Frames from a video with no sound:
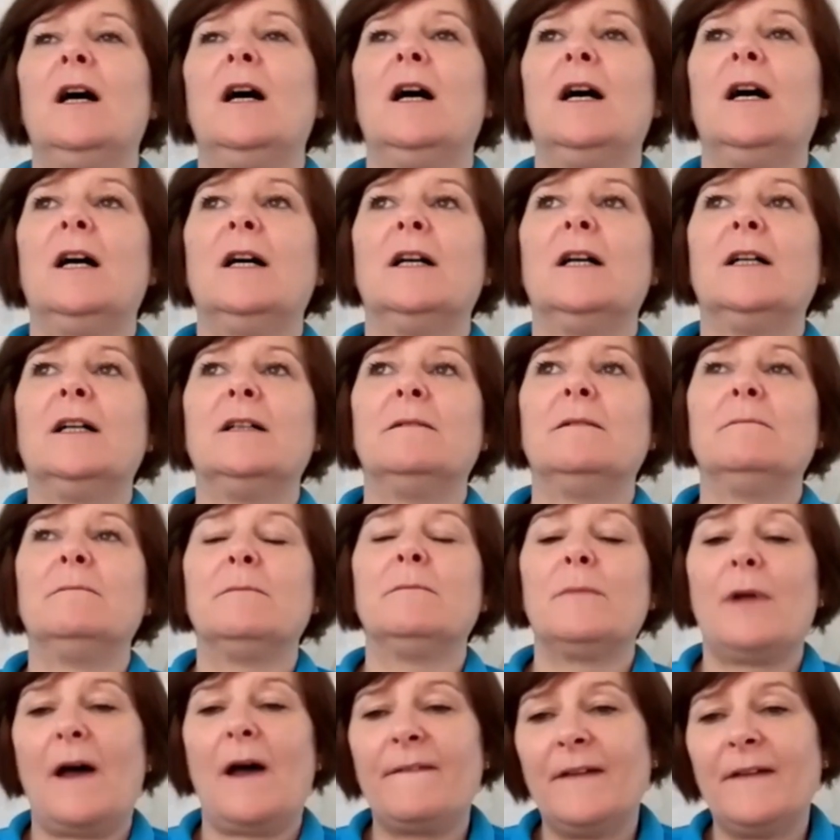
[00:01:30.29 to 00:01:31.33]

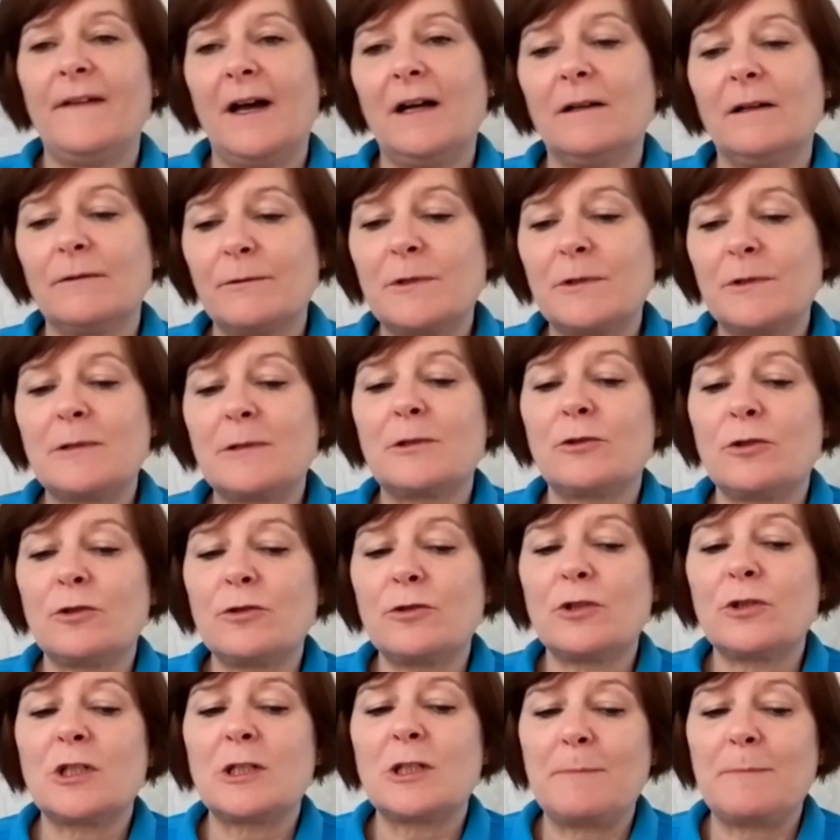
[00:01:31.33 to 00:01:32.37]
And I'll
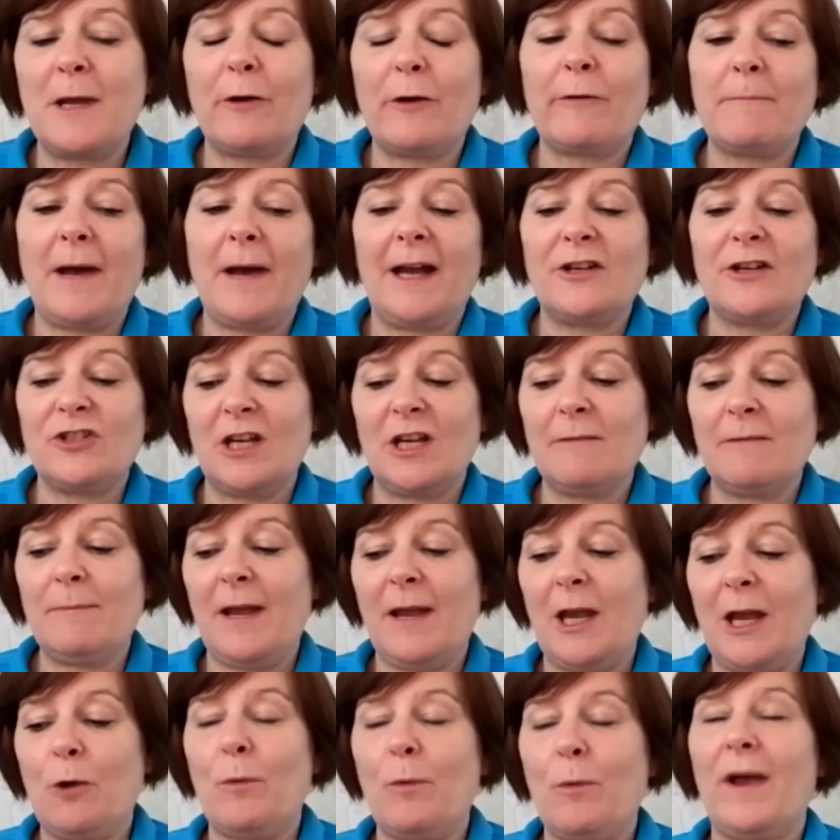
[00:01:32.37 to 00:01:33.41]
speak with my
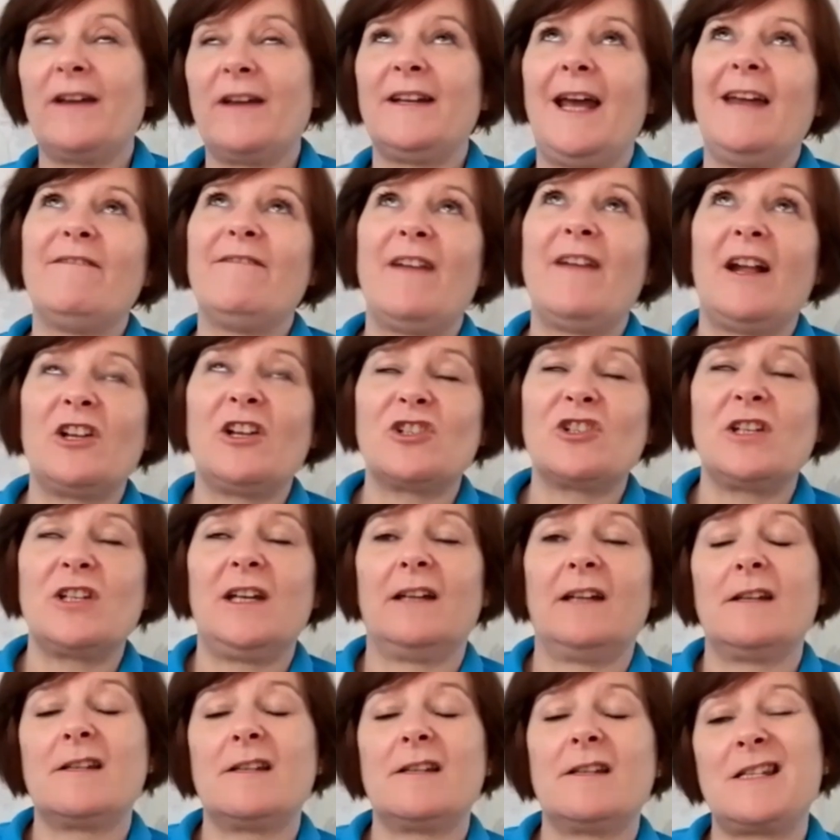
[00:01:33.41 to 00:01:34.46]
GP when I eventually
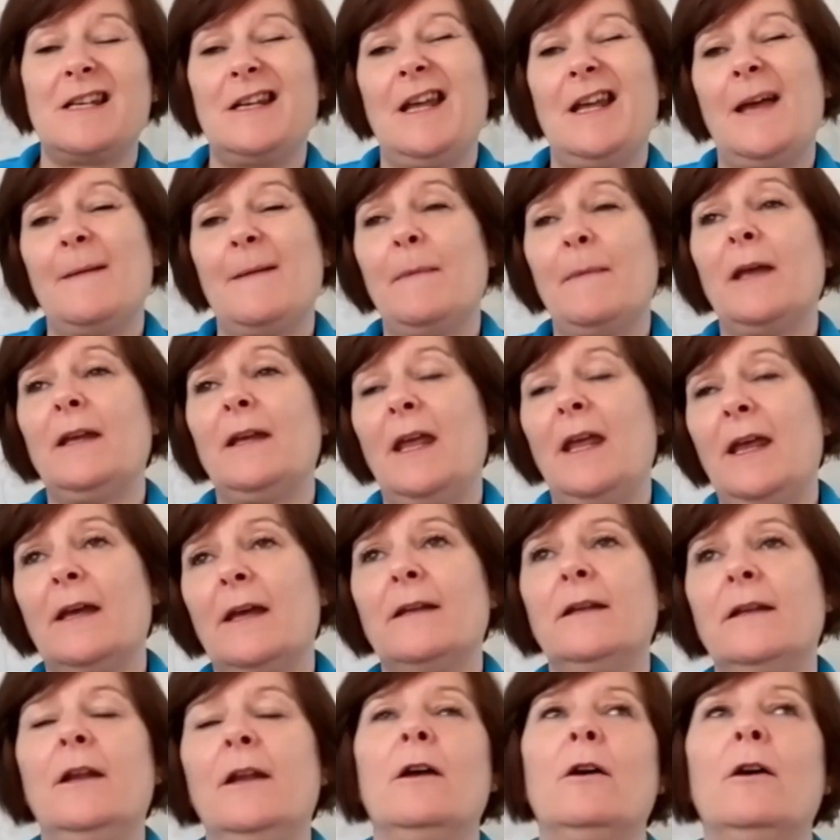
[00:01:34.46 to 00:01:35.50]
get to see him
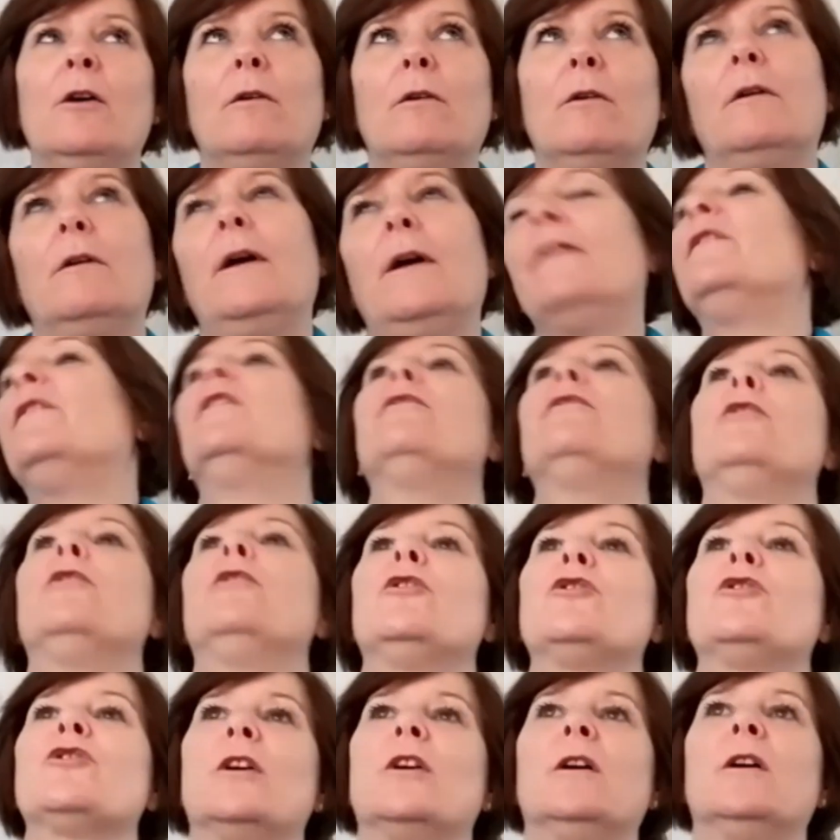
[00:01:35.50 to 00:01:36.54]
again in the
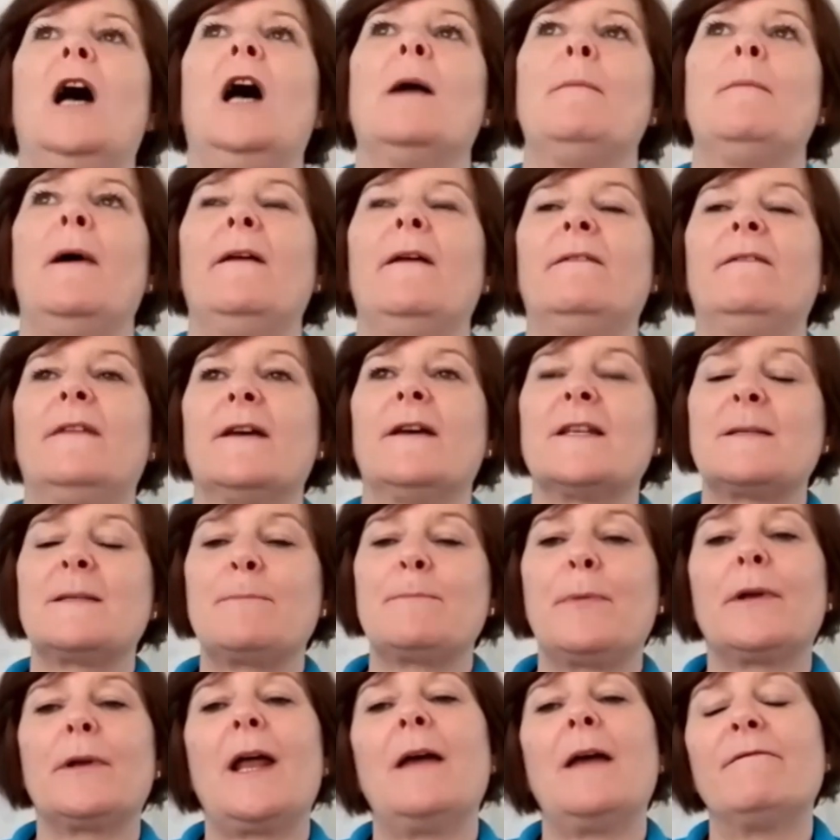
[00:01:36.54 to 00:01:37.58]
future about this,
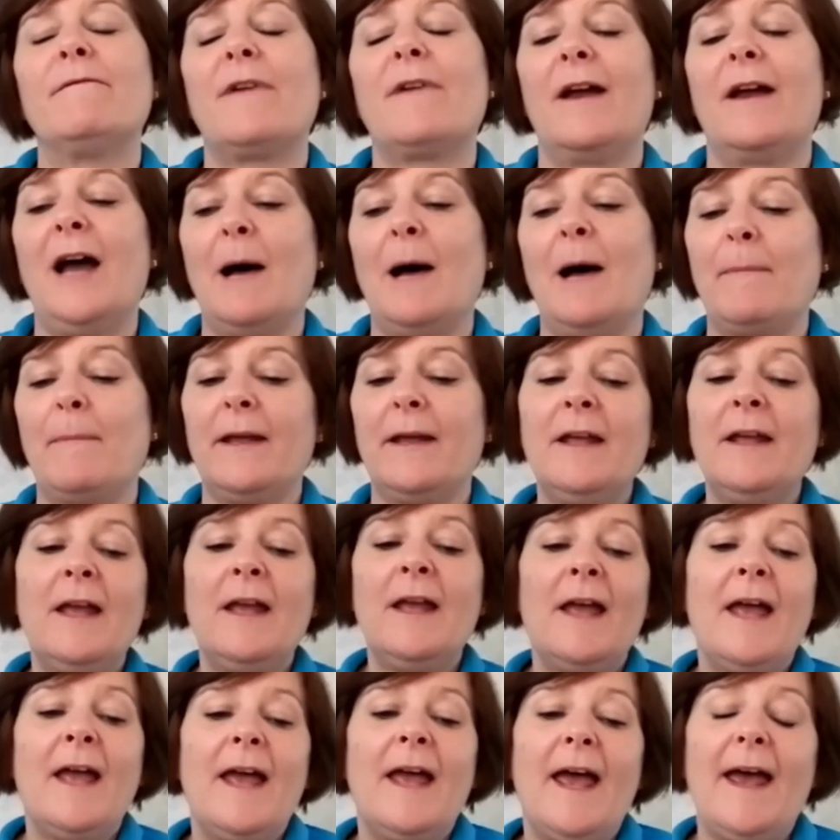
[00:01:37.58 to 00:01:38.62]
but I'm very happy.
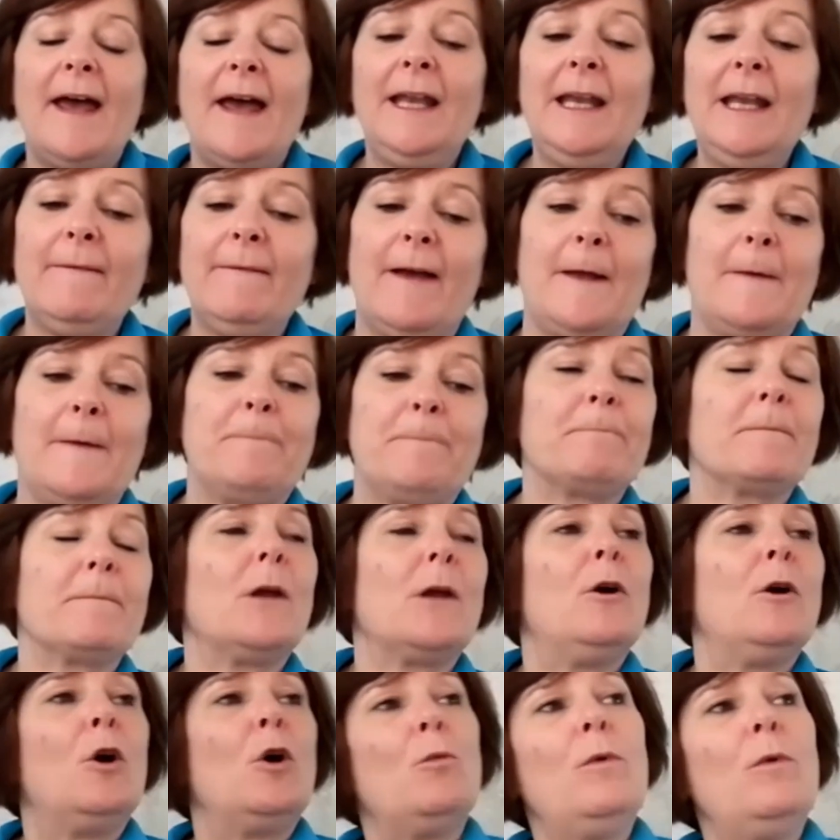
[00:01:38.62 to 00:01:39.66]
Anyway,
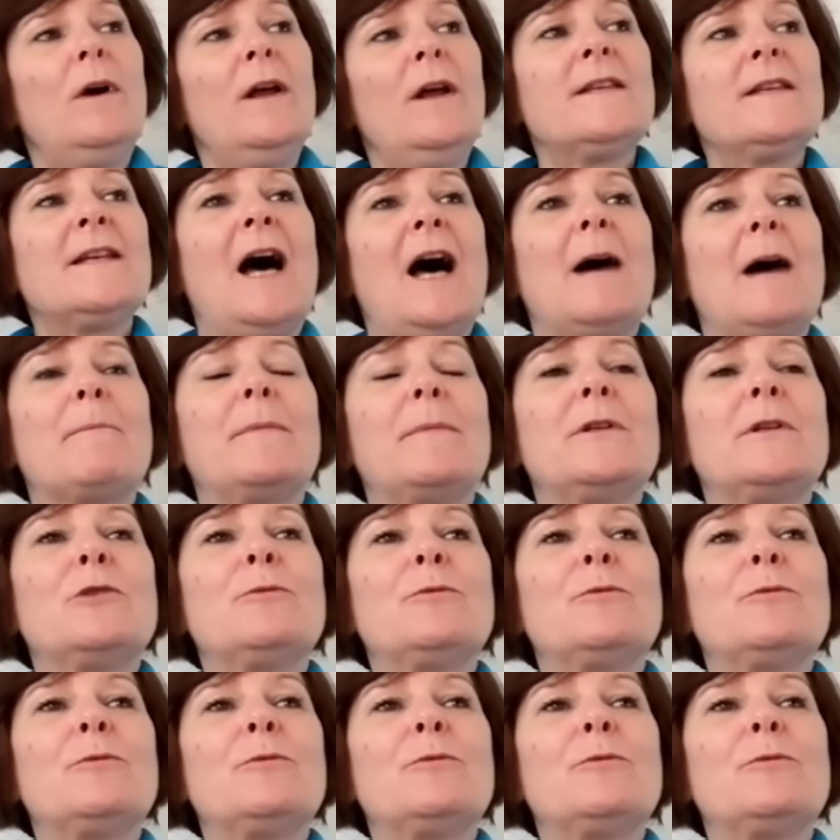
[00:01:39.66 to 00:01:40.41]
what has happened?